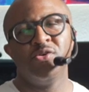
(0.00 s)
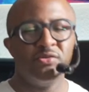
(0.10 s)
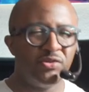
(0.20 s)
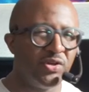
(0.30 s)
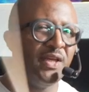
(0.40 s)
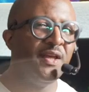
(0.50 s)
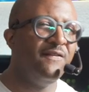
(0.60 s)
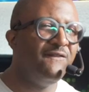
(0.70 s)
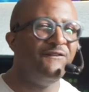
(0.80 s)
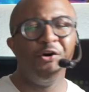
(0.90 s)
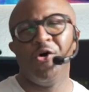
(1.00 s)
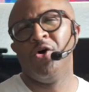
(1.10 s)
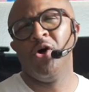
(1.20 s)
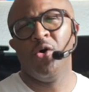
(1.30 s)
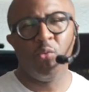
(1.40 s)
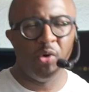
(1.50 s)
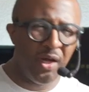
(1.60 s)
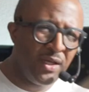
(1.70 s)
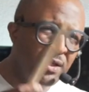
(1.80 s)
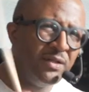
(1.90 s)
three, four.
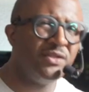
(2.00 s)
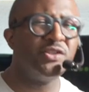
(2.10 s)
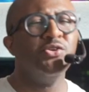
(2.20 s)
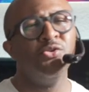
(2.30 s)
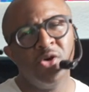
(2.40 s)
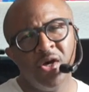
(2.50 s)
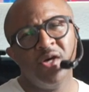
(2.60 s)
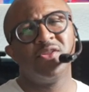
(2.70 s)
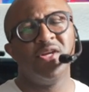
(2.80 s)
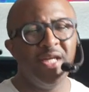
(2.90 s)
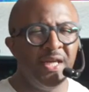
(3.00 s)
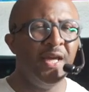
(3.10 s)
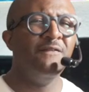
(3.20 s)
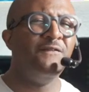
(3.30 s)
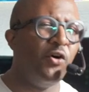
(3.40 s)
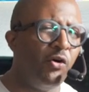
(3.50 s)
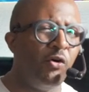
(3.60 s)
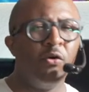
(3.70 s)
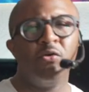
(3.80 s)
One, two, three, four.